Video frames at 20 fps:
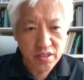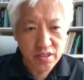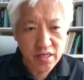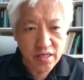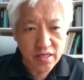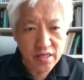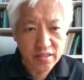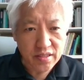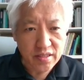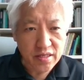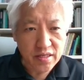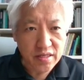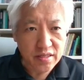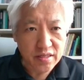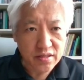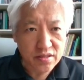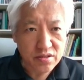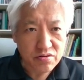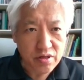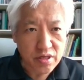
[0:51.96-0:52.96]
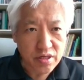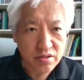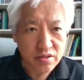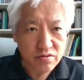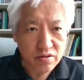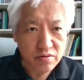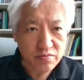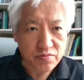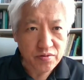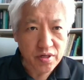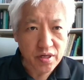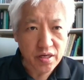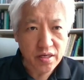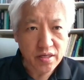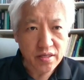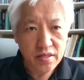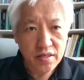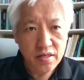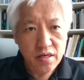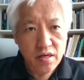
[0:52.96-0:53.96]
and then try to
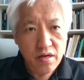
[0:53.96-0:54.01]
apply.